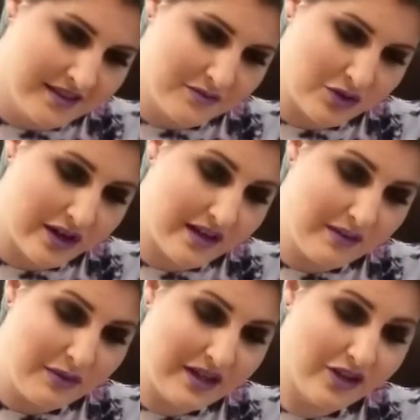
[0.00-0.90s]
Trying to
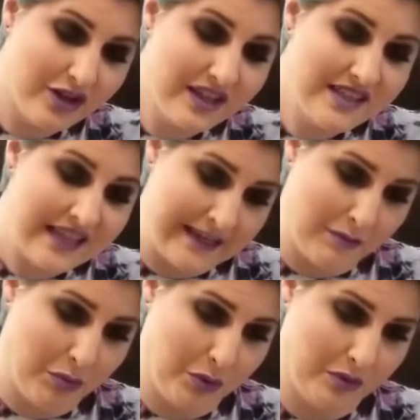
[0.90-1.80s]
be a good example.
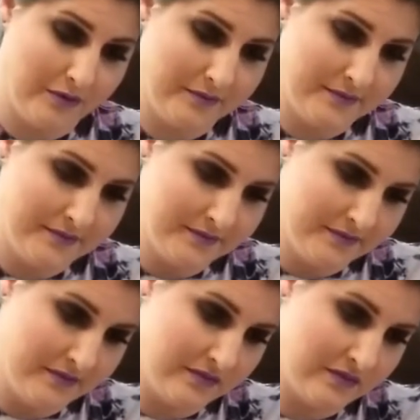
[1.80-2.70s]

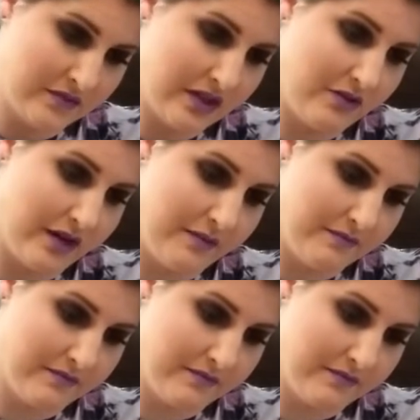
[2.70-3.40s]
Okay,